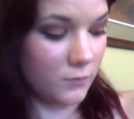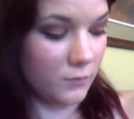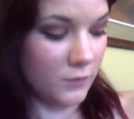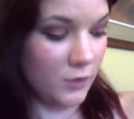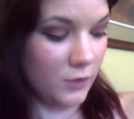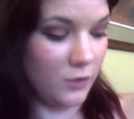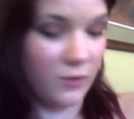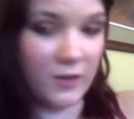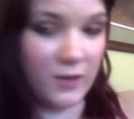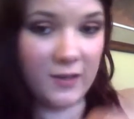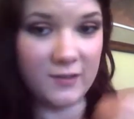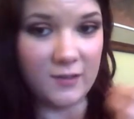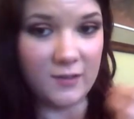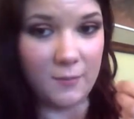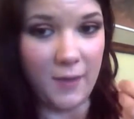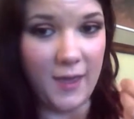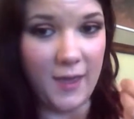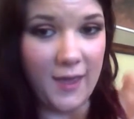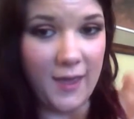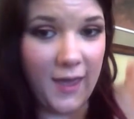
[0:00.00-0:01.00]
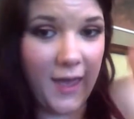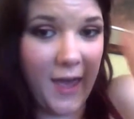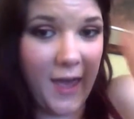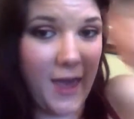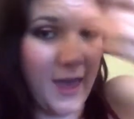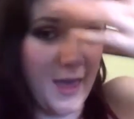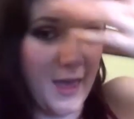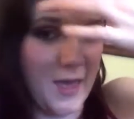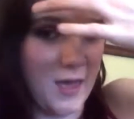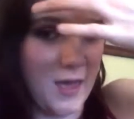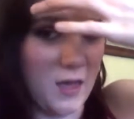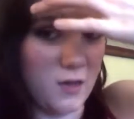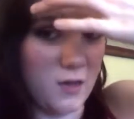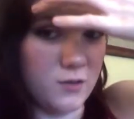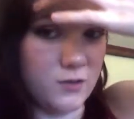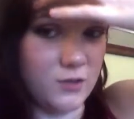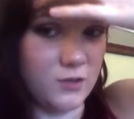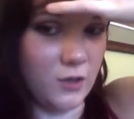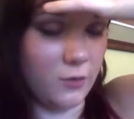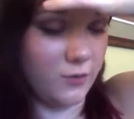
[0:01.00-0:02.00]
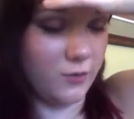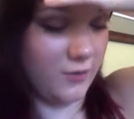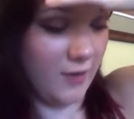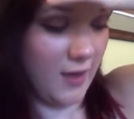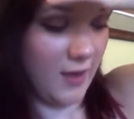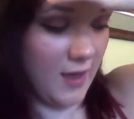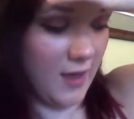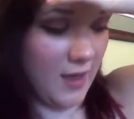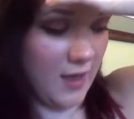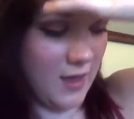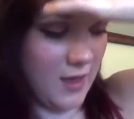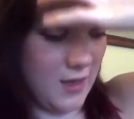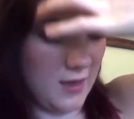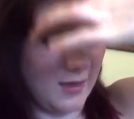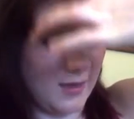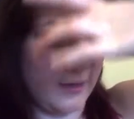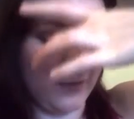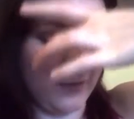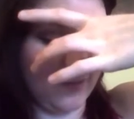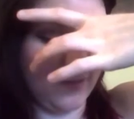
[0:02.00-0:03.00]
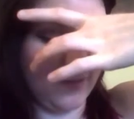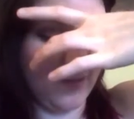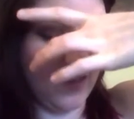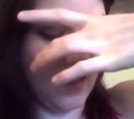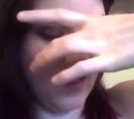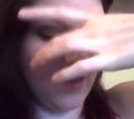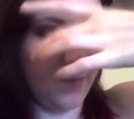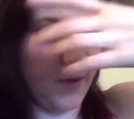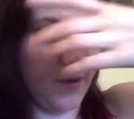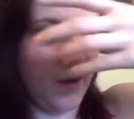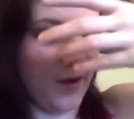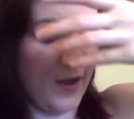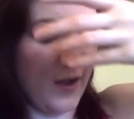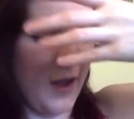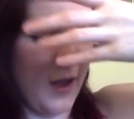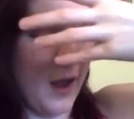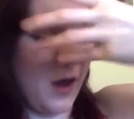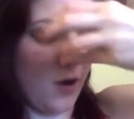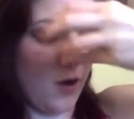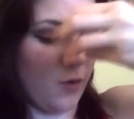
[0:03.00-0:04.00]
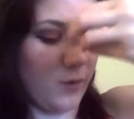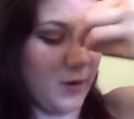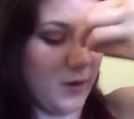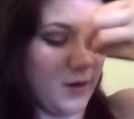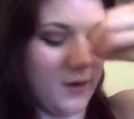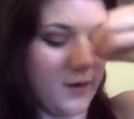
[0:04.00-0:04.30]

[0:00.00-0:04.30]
You need to make zones A and C appear narrower.